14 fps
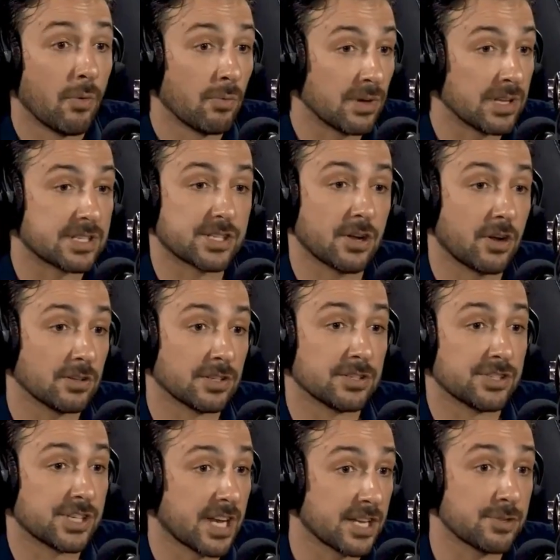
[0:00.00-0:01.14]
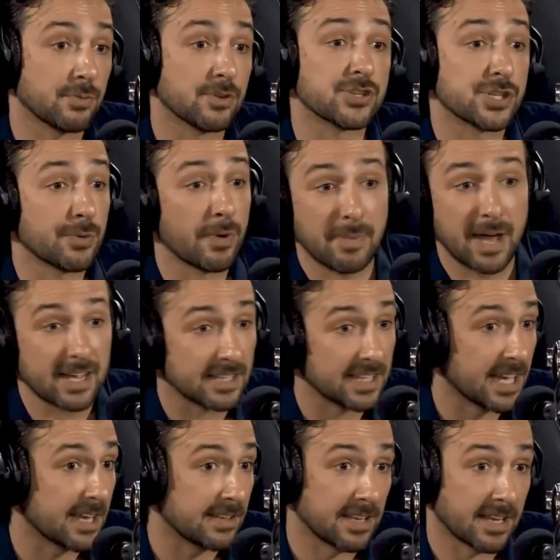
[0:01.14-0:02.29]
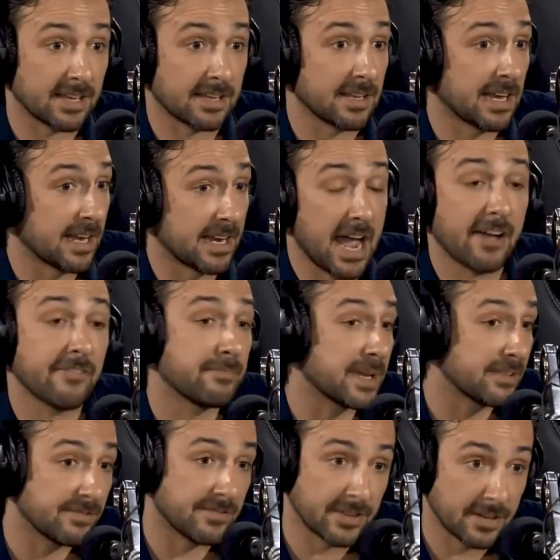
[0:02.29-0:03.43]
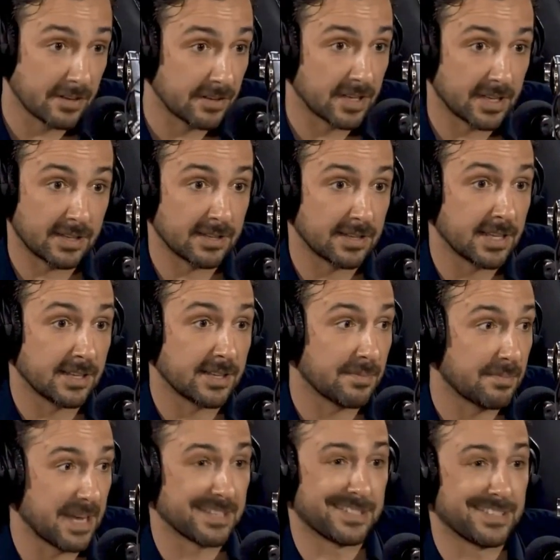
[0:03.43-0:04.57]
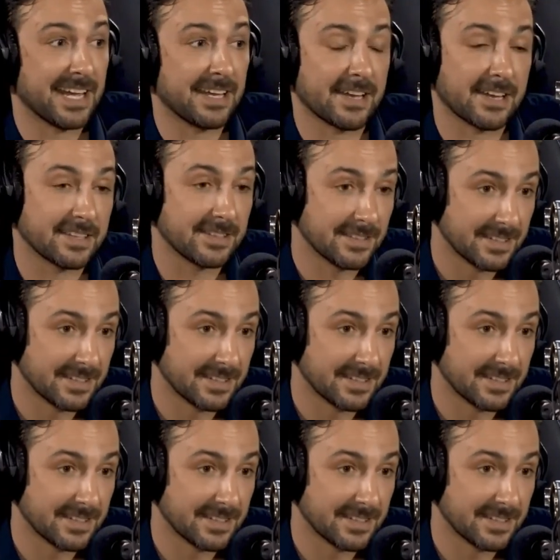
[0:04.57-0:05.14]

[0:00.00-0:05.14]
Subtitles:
with Scotland change once you were back there, and have been for nearly the past decade?